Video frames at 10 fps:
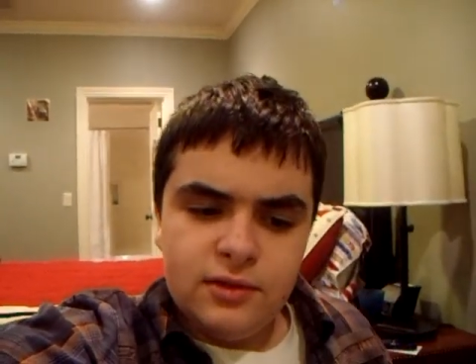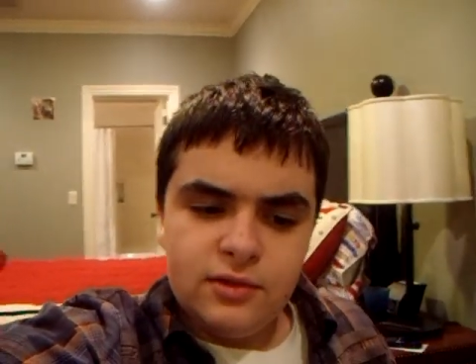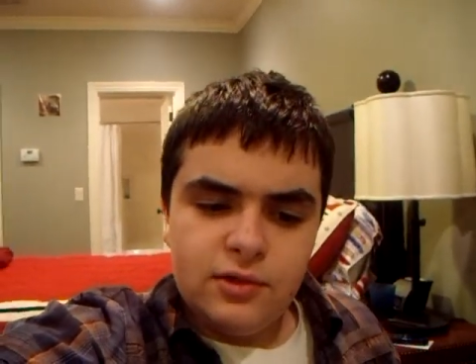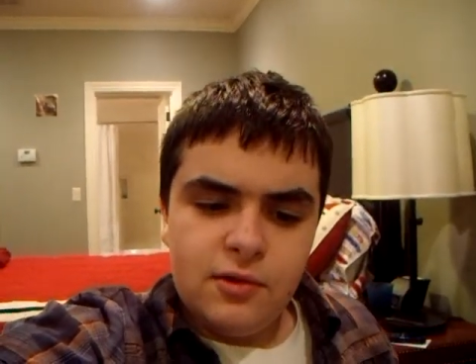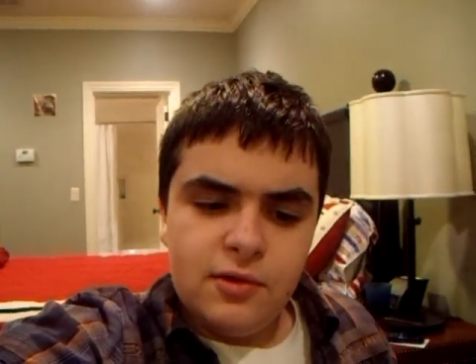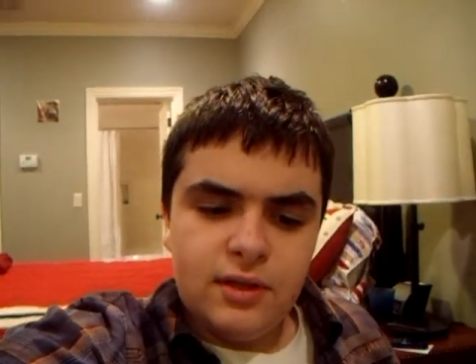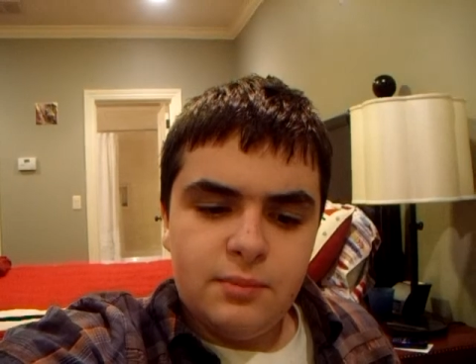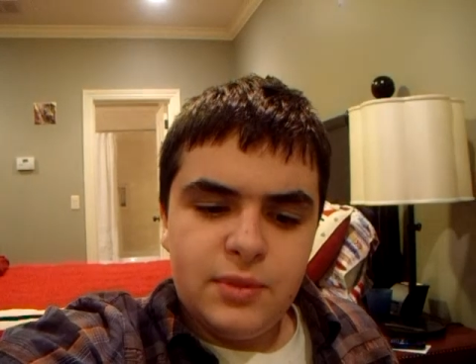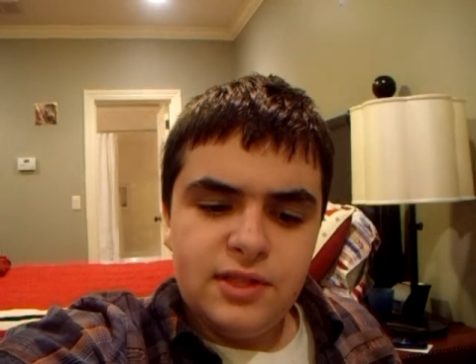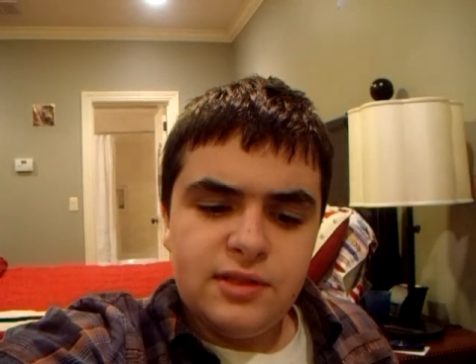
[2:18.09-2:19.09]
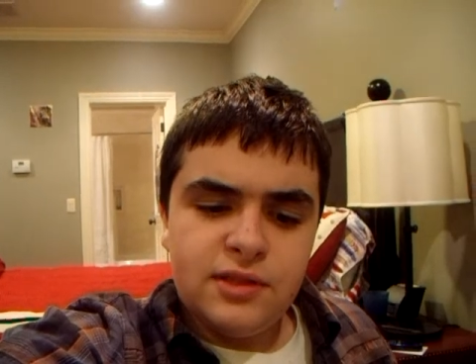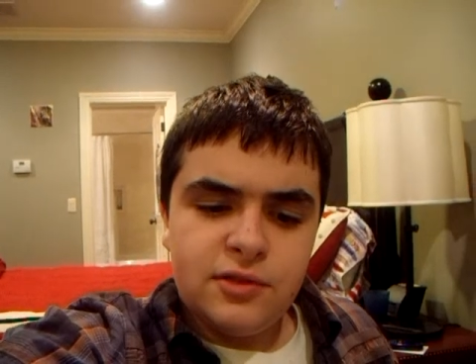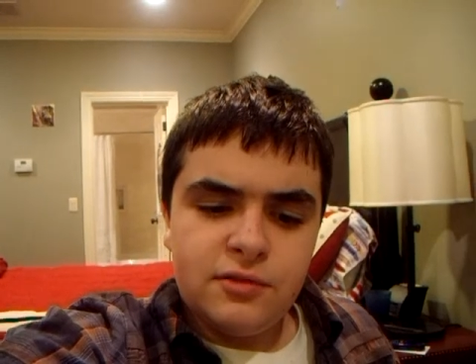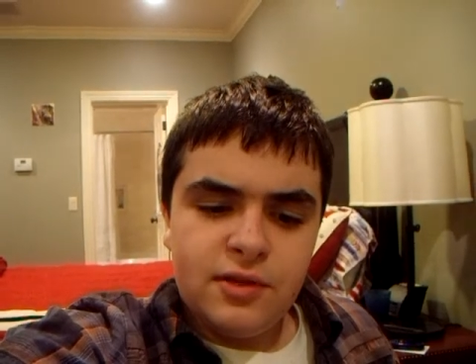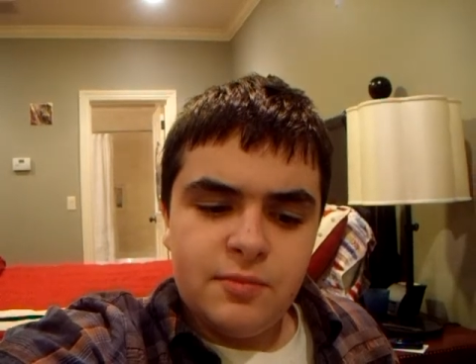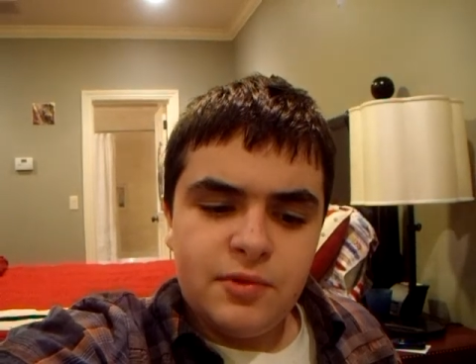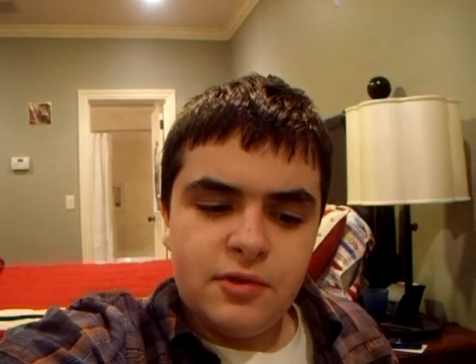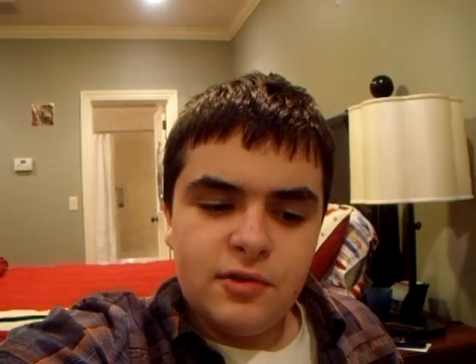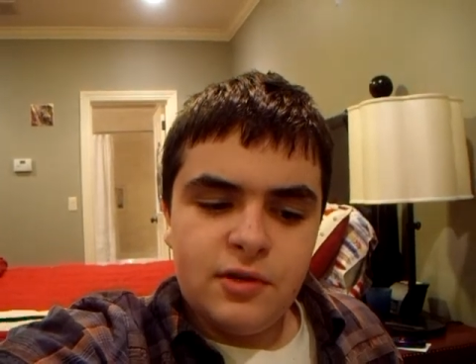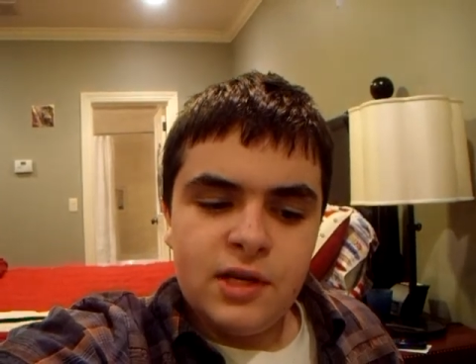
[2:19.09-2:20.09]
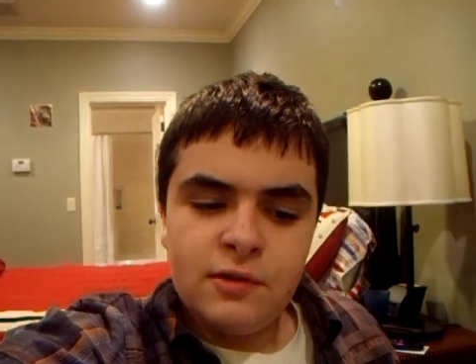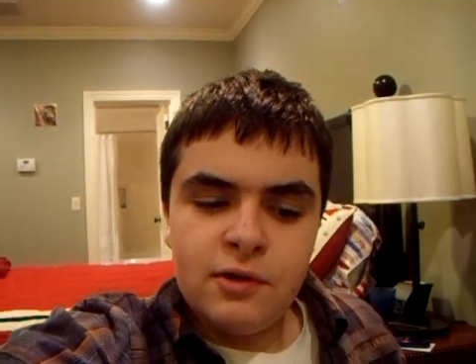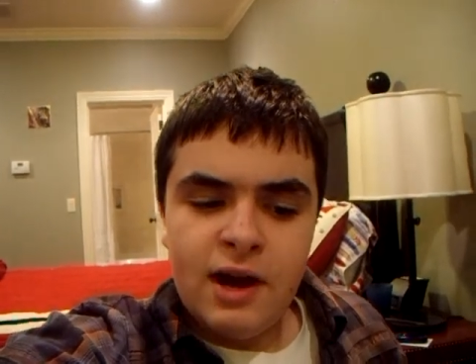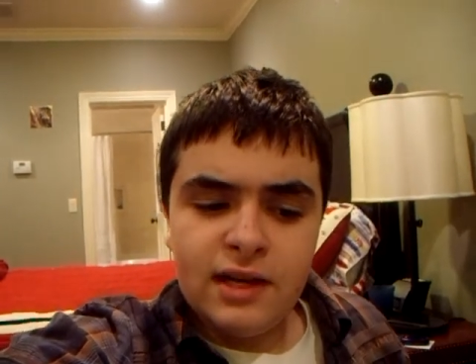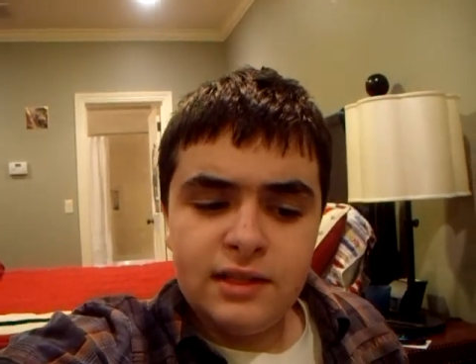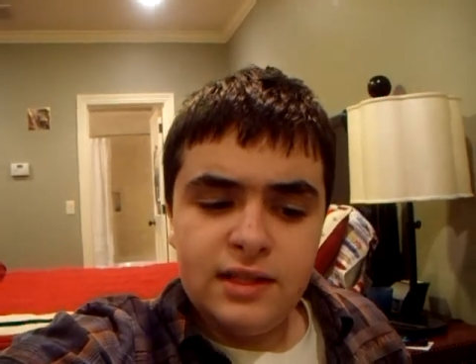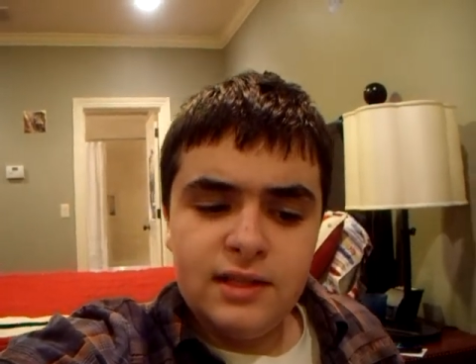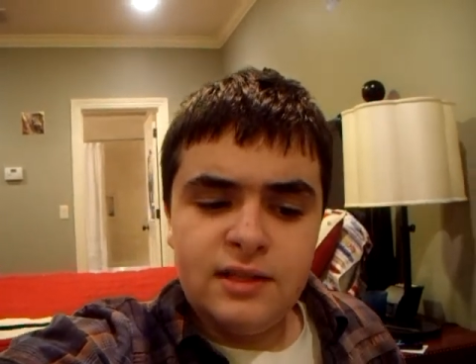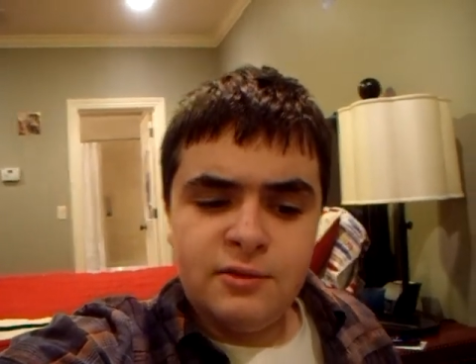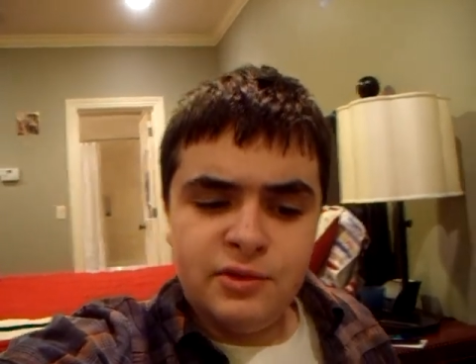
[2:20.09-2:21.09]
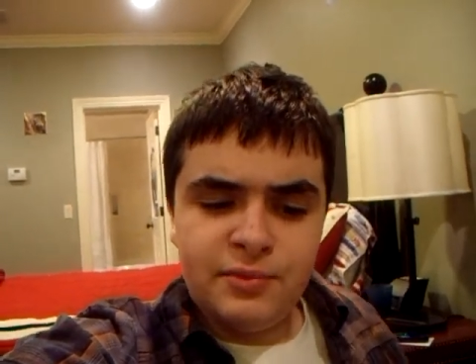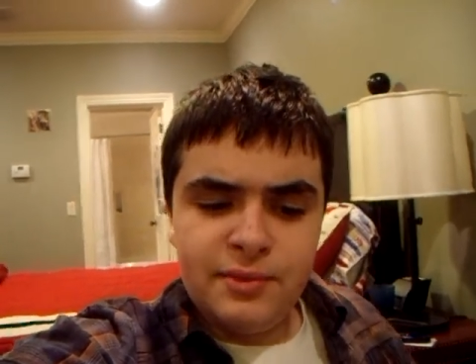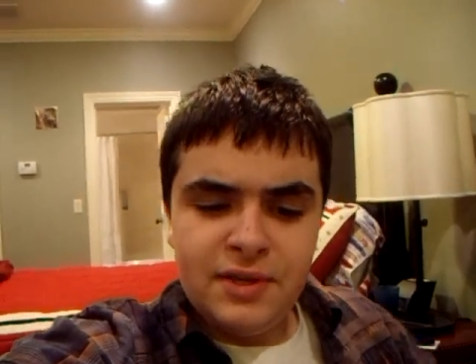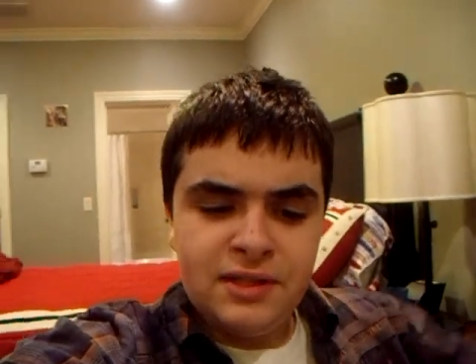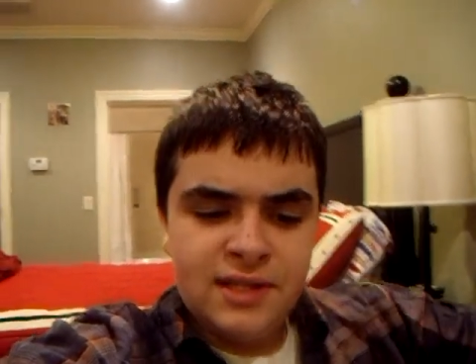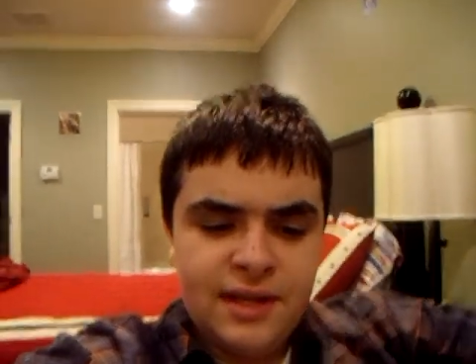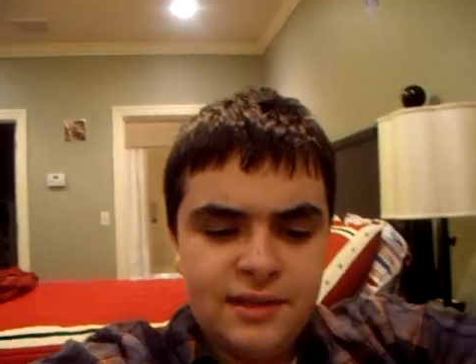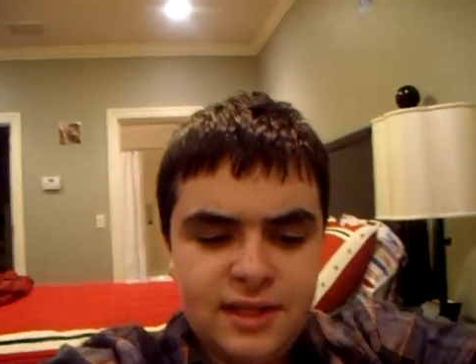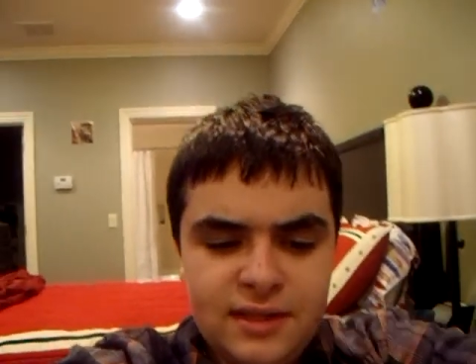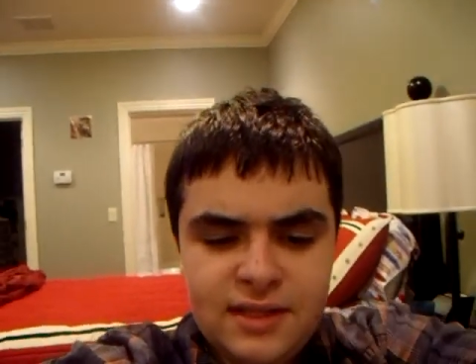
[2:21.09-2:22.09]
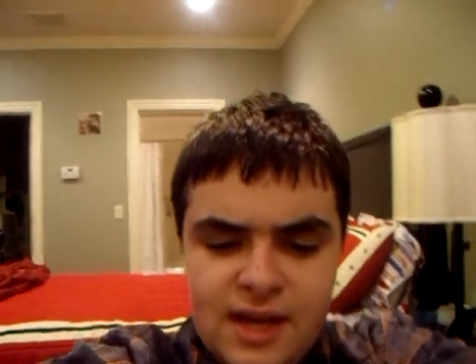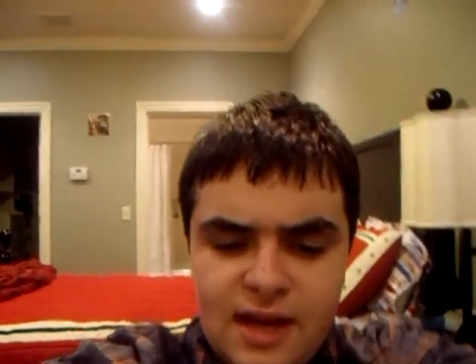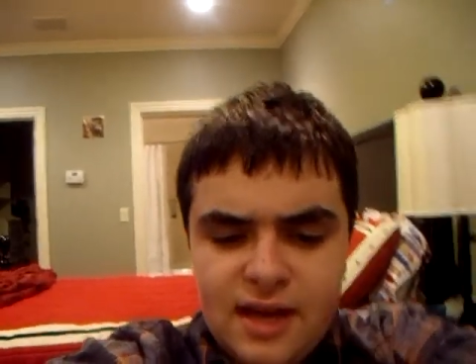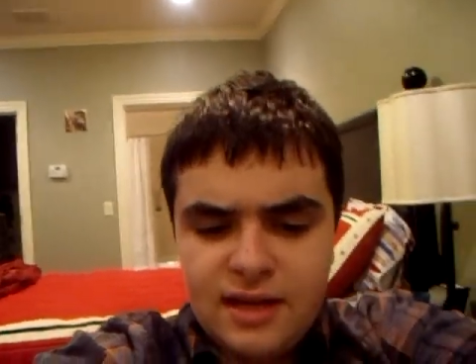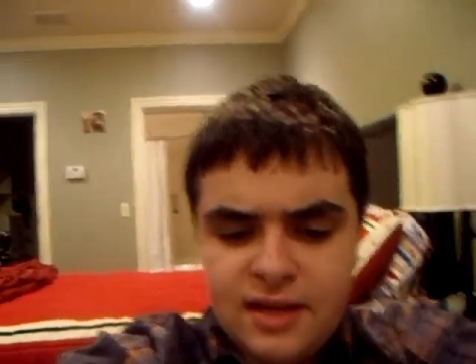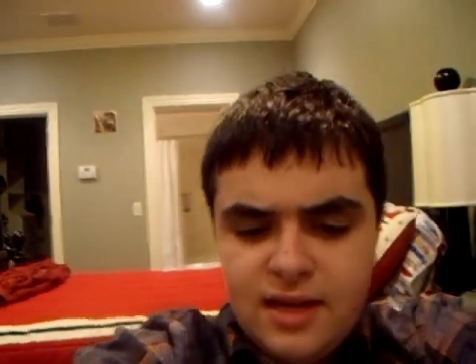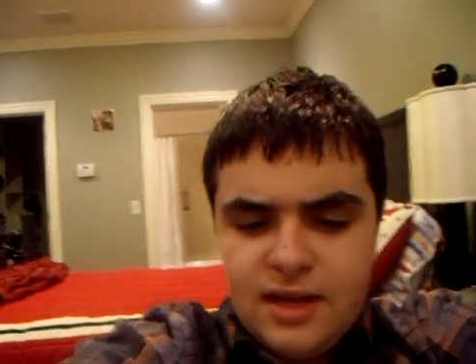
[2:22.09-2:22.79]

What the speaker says: So on a business trip, Rocky, who is played by Sal Landi,